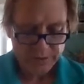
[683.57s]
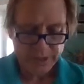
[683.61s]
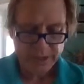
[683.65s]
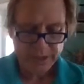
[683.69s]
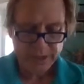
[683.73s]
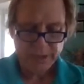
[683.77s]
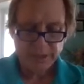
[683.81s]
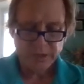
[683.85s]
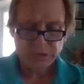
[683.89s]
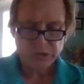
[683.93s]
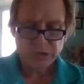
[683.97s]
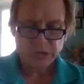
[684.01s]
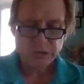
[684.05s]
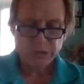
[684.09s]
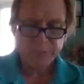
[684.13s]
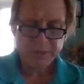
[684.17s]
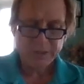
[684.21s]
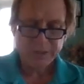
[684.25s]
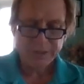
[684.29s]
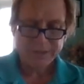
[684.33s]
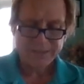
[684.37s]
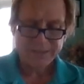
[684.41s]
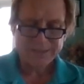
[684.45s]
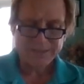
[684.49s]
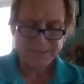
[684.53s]

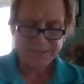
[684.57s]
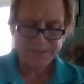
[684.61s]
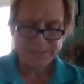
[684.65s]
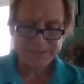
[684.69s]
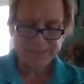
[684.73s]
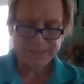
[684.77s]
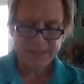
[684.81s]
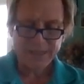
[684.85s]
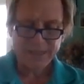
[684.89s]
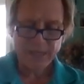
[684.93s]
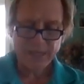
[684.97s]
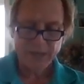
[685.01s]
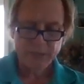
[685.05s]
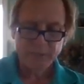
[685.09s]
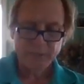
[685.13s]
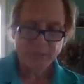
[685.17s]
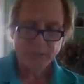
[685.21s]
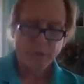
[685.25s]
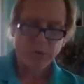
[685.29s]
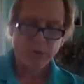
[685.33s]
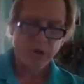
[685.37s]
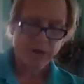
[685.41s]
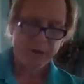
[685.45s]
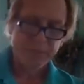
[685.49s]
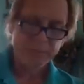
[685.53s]
instrument is designed
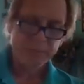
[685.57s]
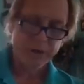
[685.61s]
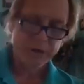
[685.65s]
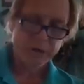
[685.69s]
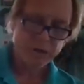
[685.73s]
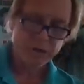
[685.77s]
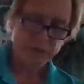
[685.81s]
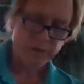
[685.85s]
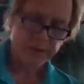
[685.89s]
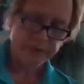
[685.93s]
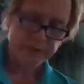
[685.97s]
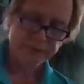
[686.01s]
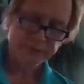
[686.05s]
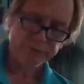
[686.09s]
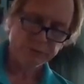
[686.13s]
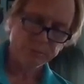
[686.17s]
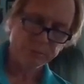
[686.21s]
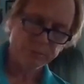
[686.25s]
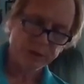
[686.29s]
primarily for